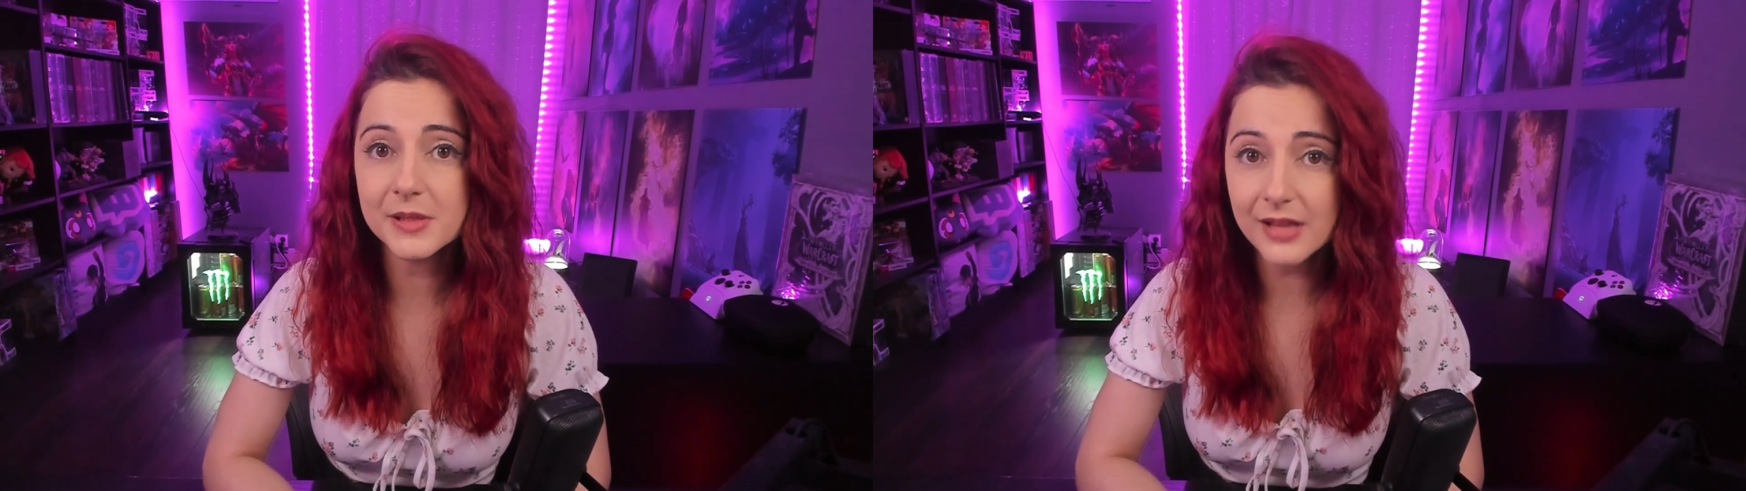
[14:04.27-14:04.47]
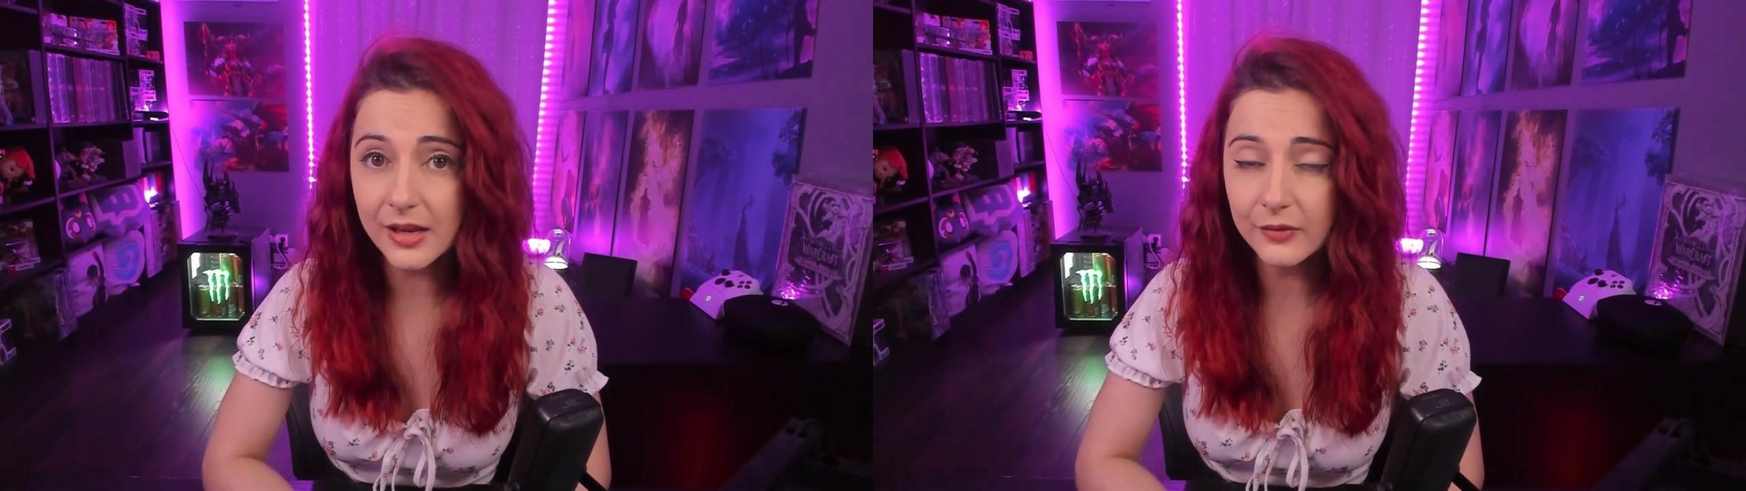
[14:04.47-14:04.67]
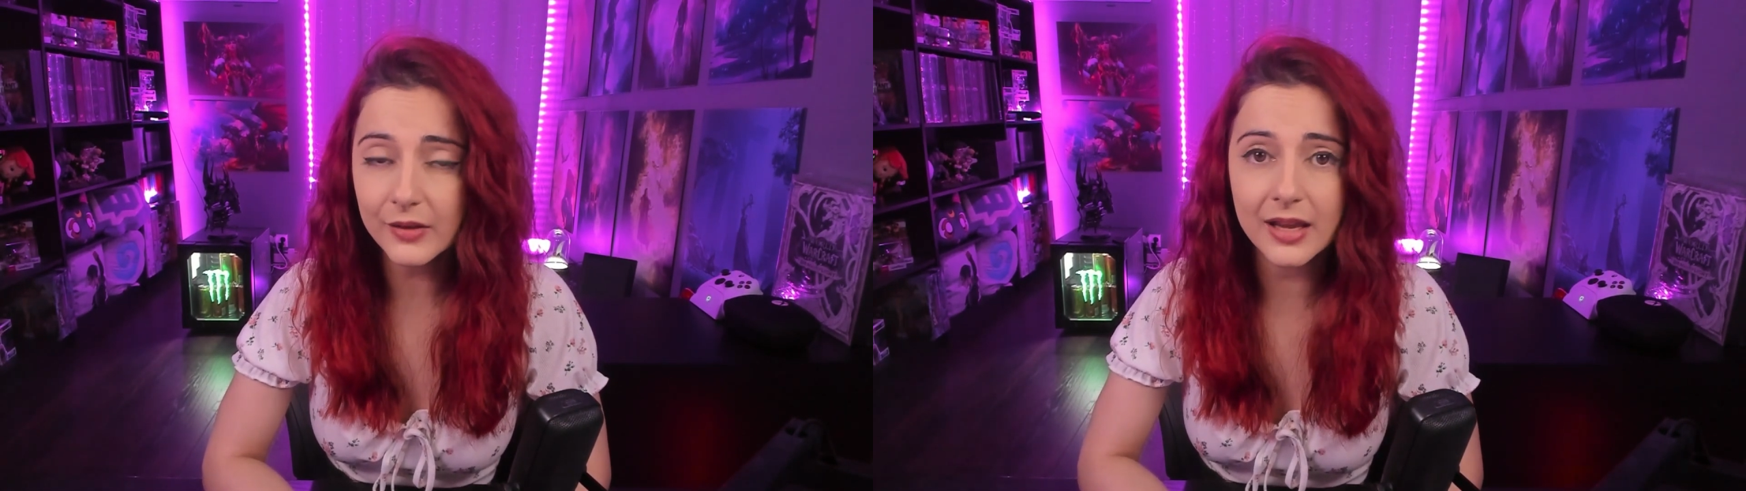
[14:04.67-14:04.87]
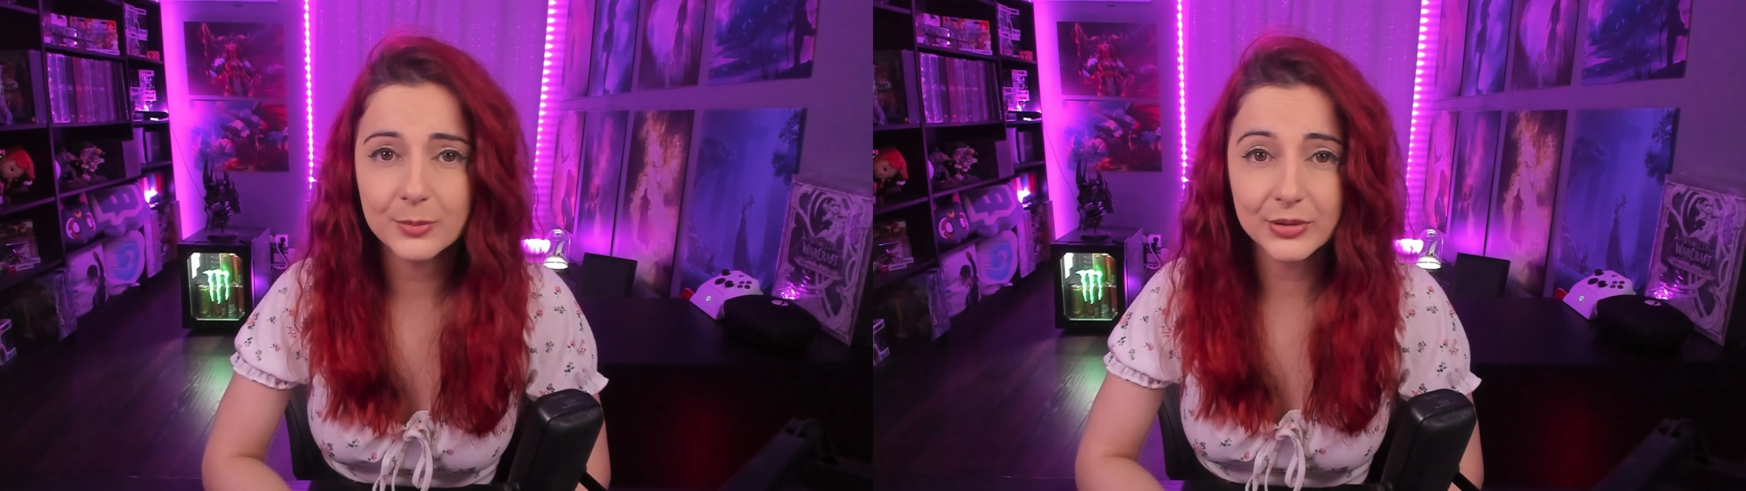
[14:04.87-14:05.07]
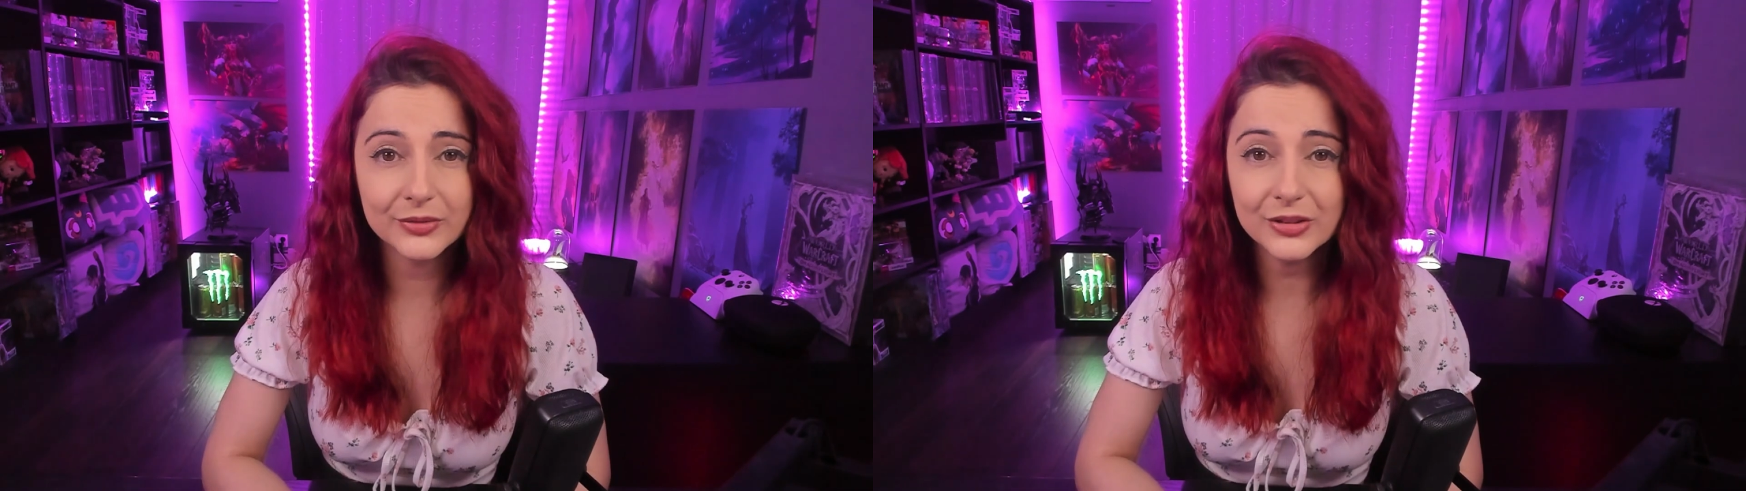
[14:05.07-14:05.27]
safe
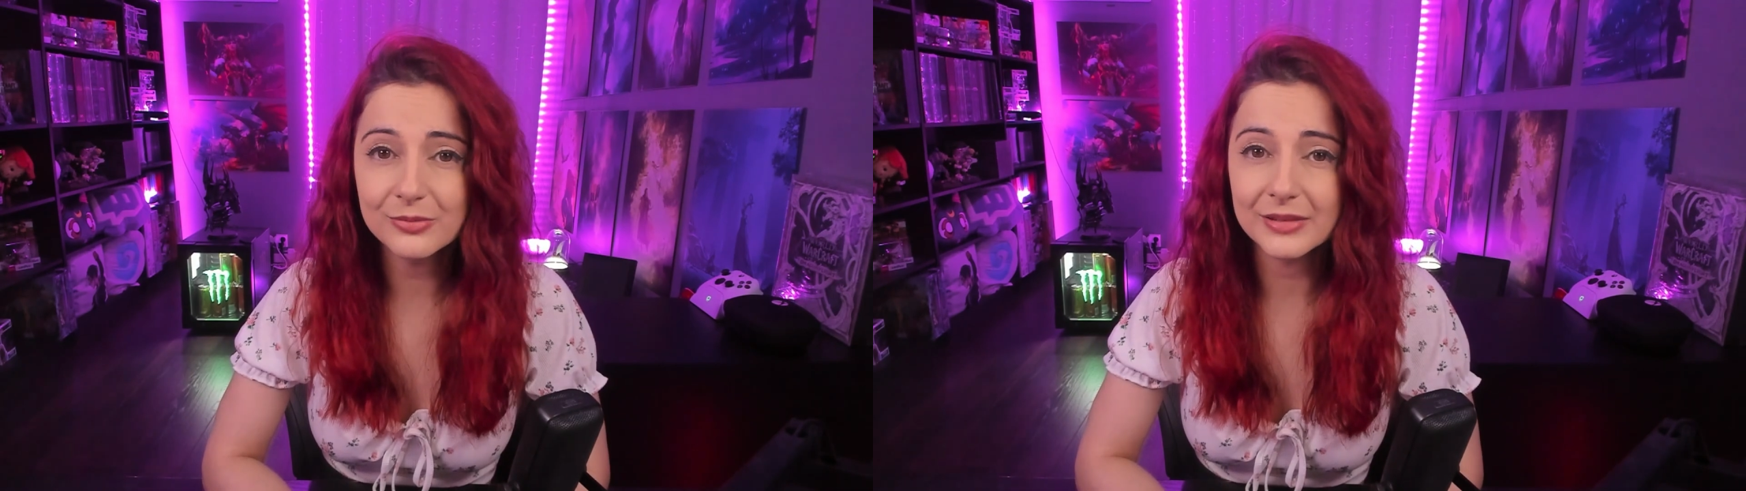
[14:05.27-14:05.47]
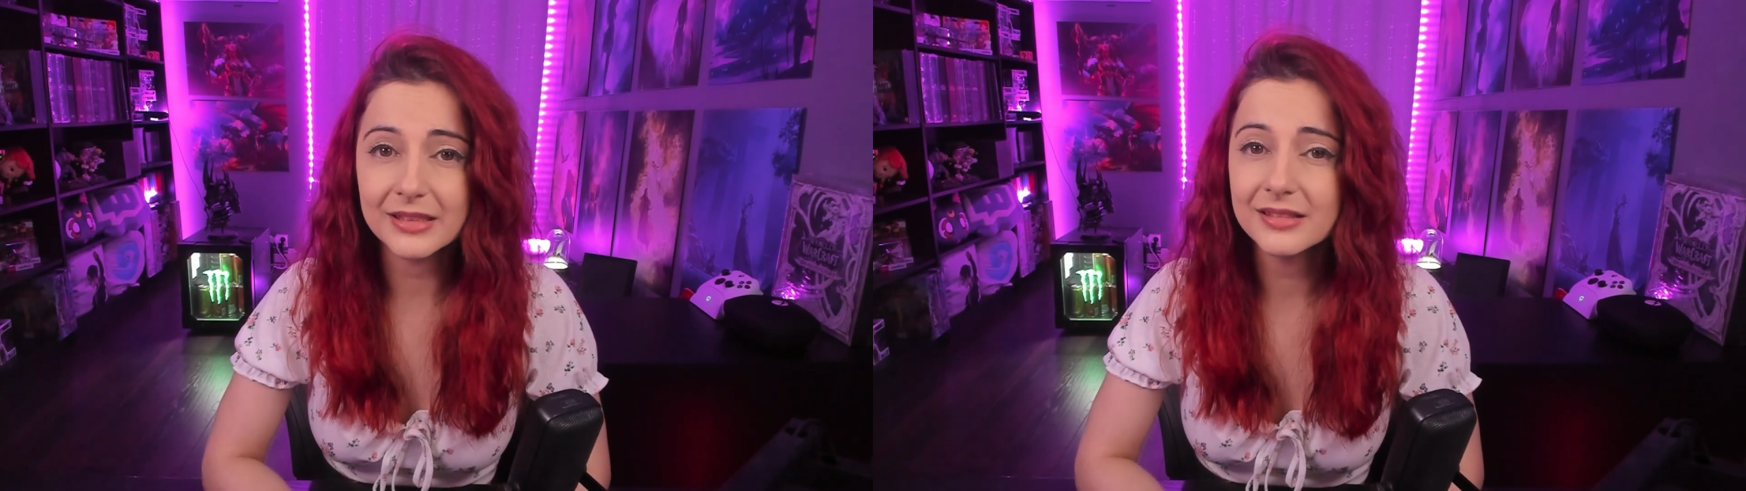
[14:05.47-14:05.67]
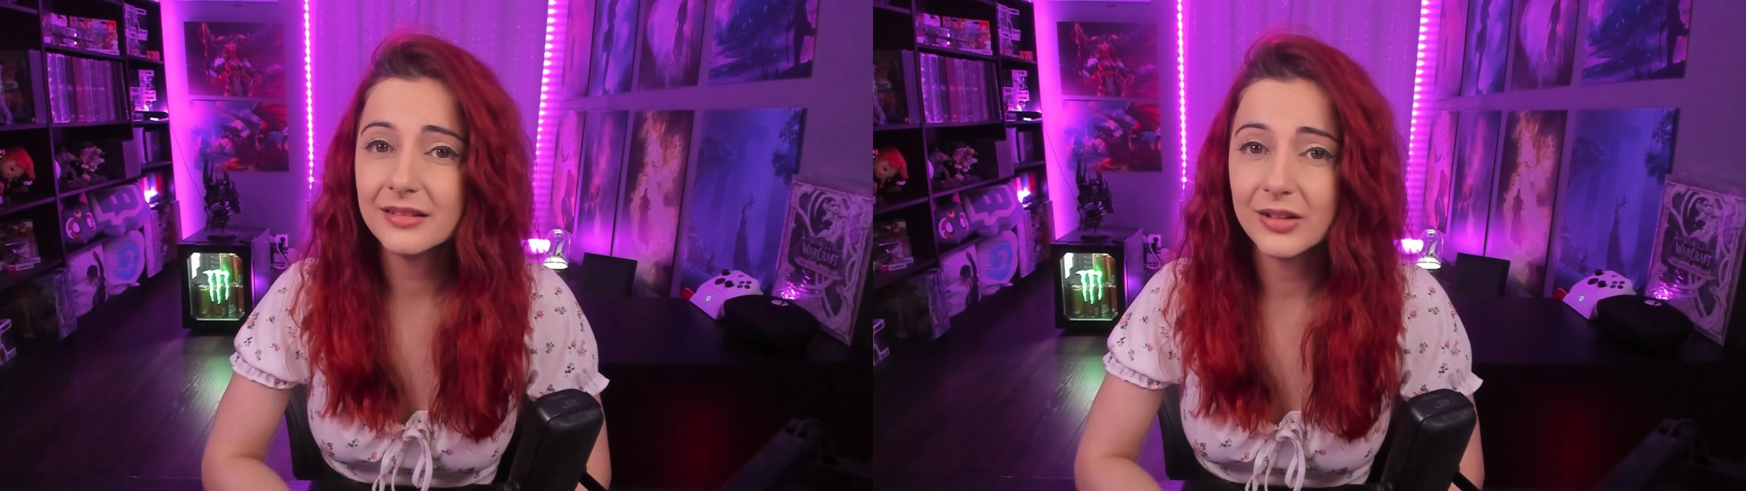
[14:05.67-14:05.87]
and preferably